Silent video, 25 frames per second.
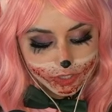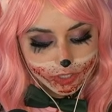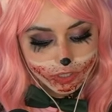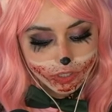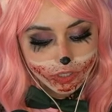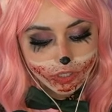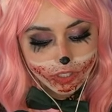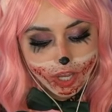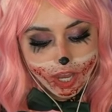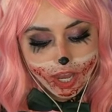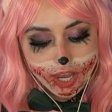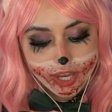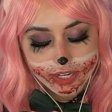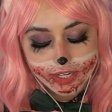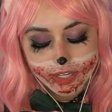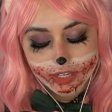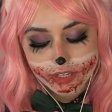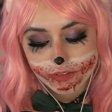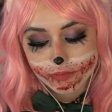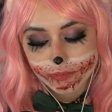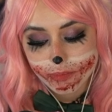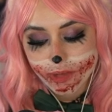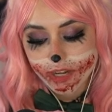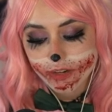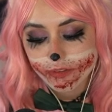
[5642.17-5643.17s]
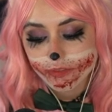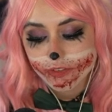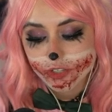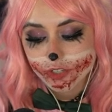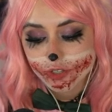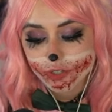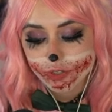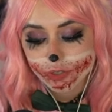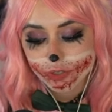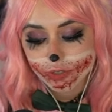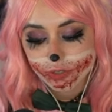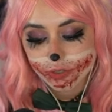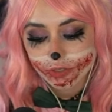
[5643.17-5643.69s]
a lot of
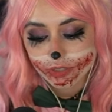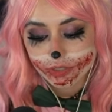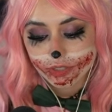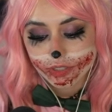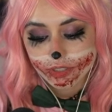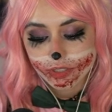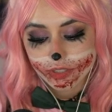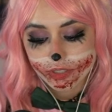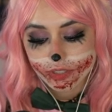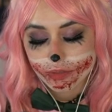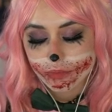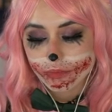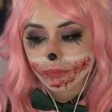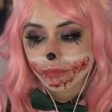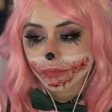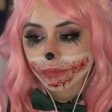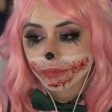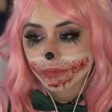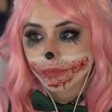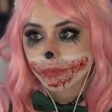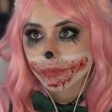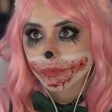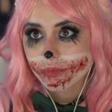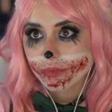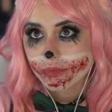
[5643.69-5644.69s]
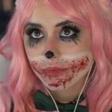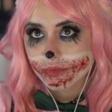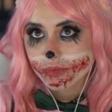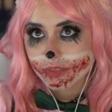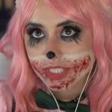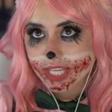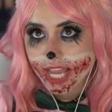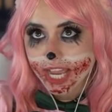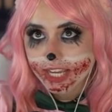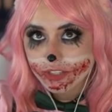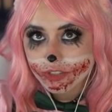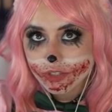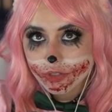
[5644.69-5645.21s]
beneficial
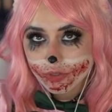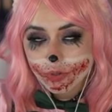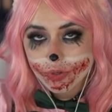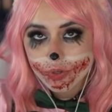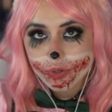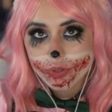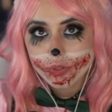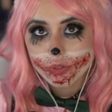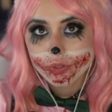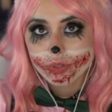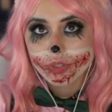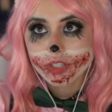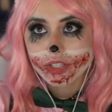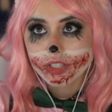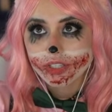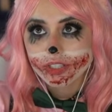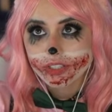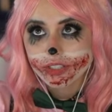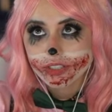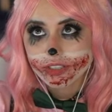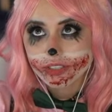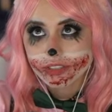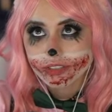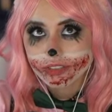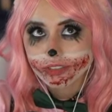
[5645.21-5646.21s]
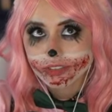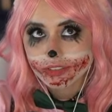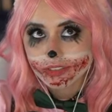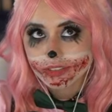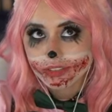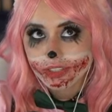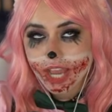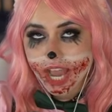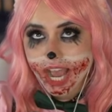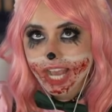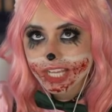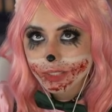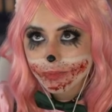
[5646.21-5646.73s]
technical
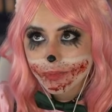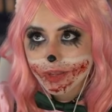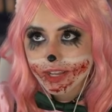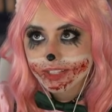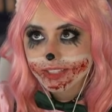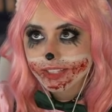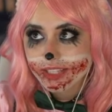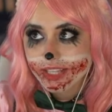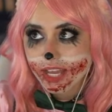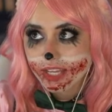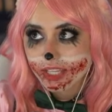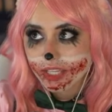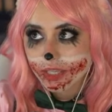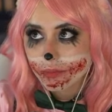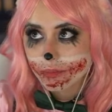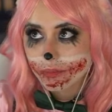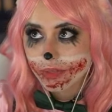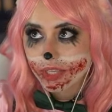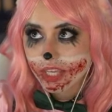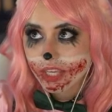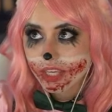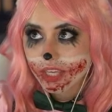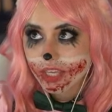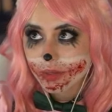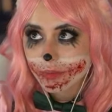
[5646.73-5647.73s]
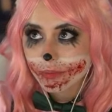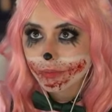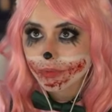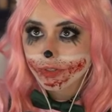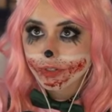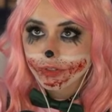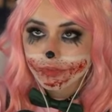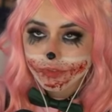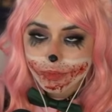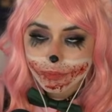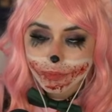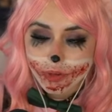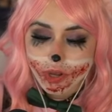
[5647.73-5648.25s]
aspects that can be
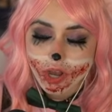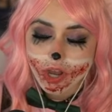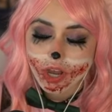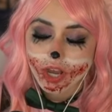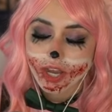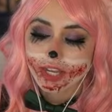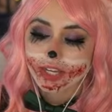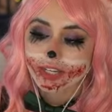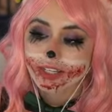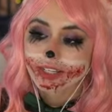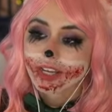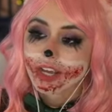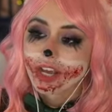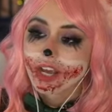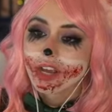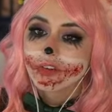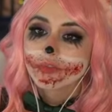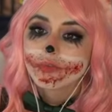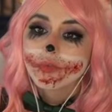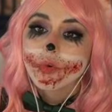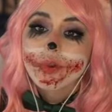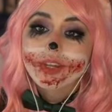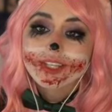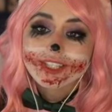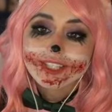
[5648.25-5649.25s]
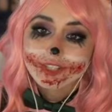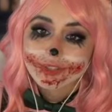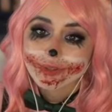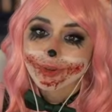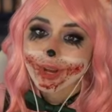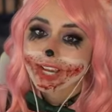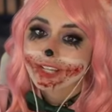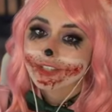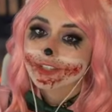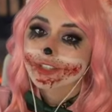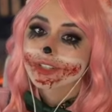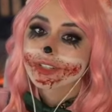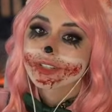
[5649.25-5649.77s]
improved upon. Voice
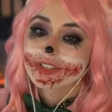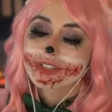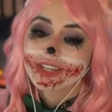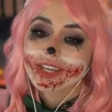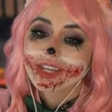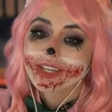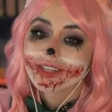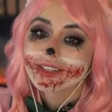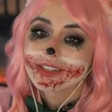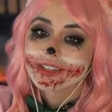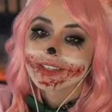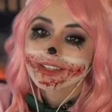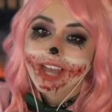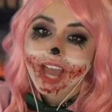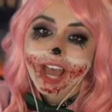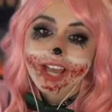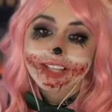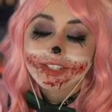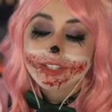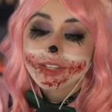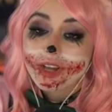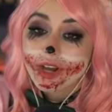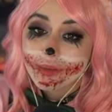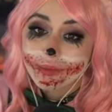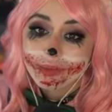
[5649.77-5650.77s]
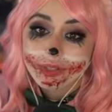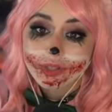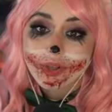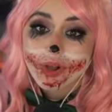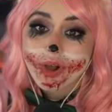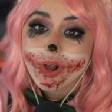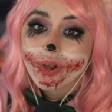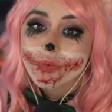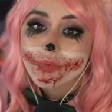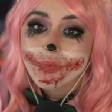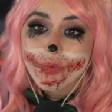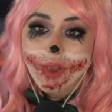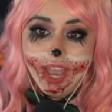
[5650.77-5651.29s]
direction has come a
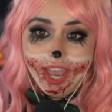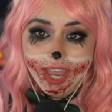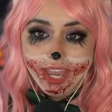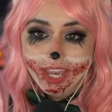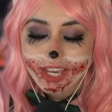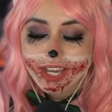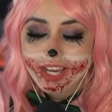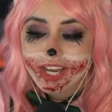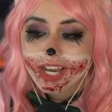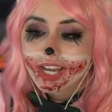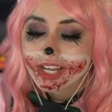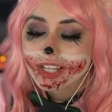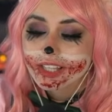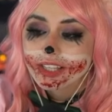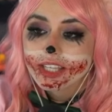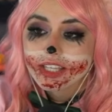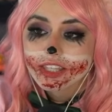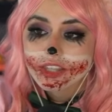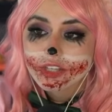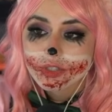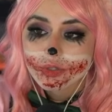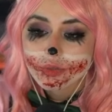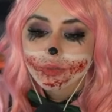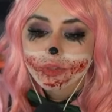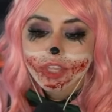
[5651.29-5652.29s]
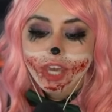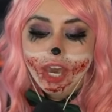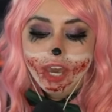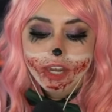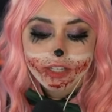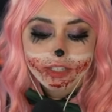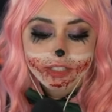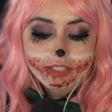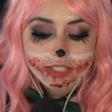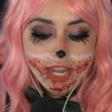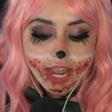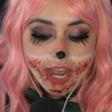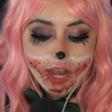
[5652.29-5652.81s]
long way. Like, there's without
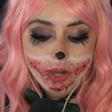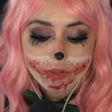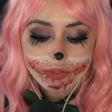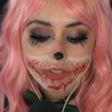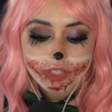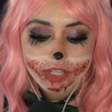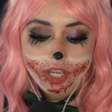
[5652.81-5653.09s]
a doubt